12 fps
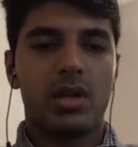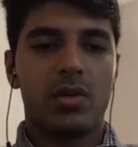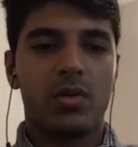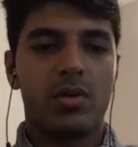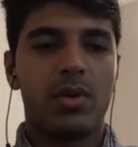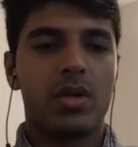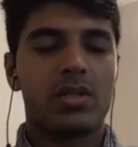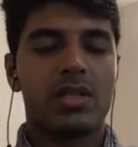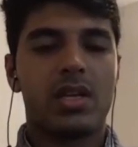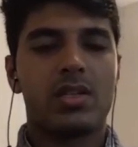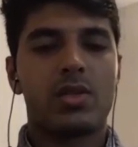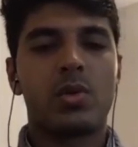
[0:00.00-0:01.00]
on their own
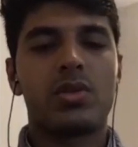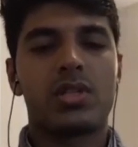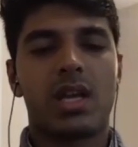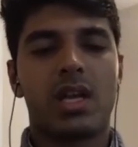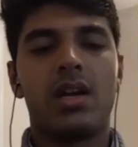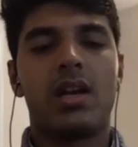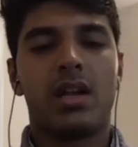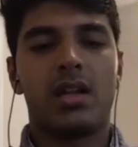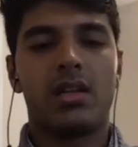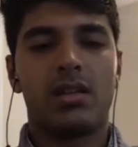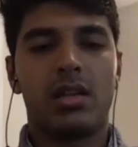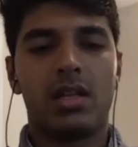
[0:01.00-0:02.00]
because they are so skilled
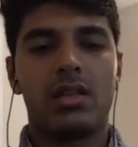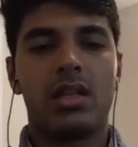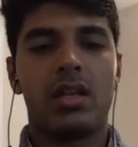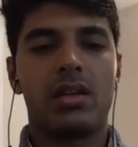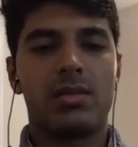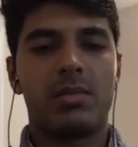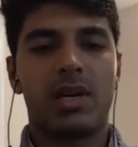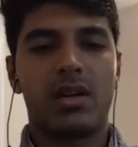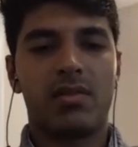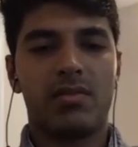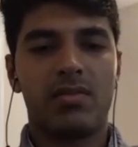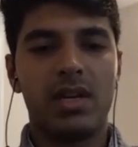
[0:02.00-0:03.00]
in their
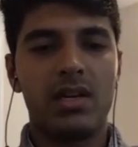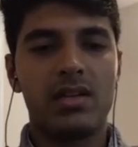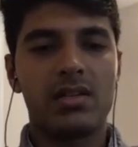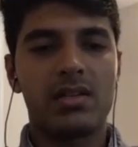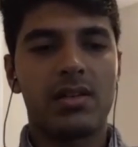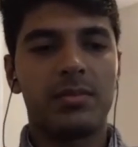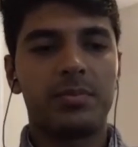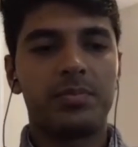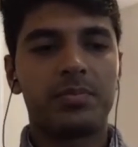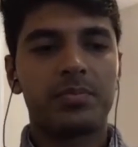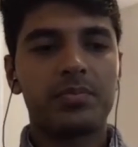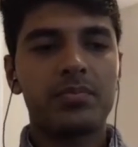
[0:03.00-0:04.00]
respective fields
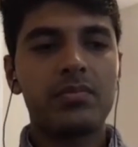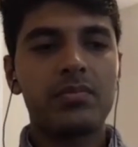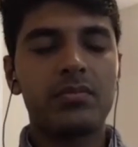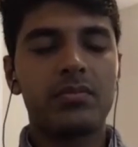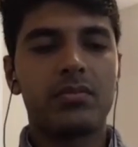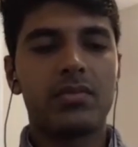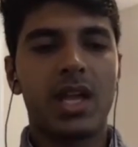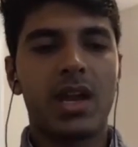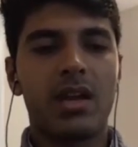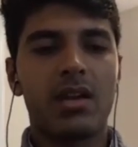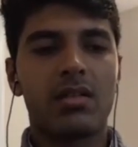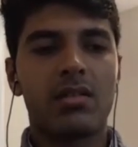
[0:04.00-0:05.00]

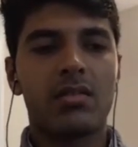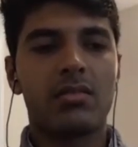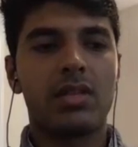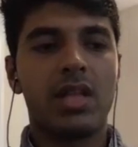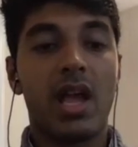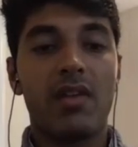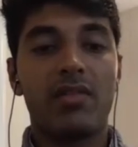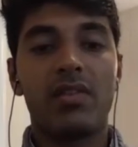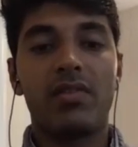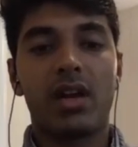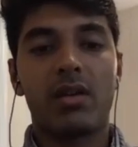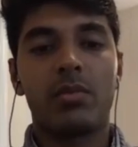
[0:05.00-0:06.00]
that they have,
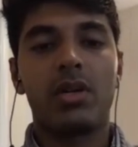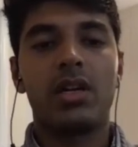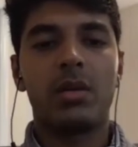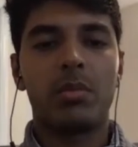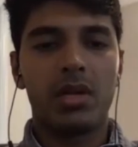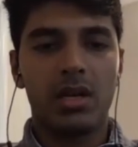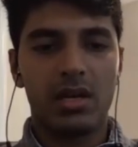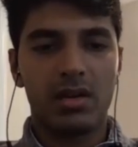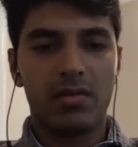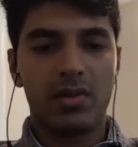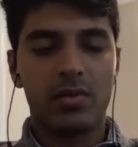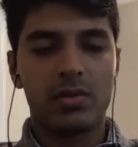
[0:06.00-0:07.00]
in fact, multiple
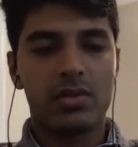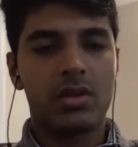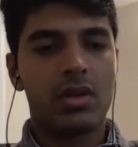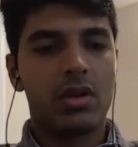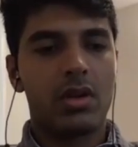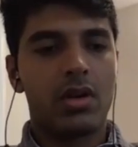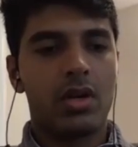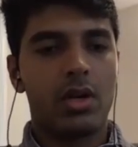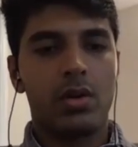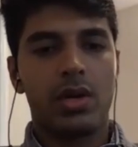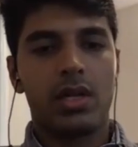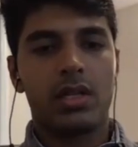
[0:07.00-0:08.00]
interviews
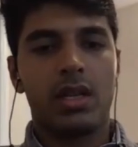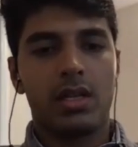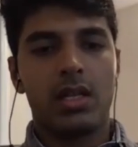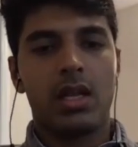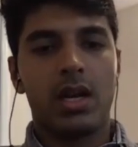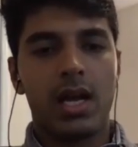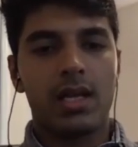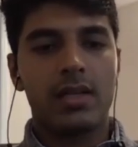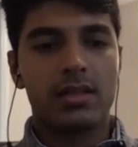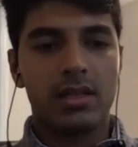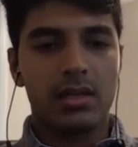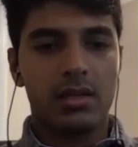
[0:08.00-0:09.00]
during their
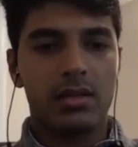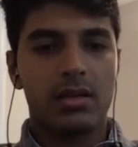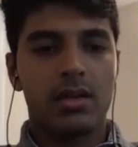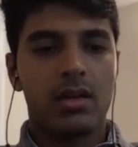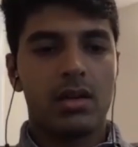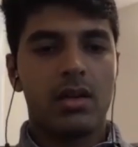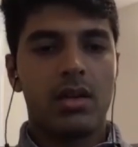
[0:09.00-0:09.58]
last year.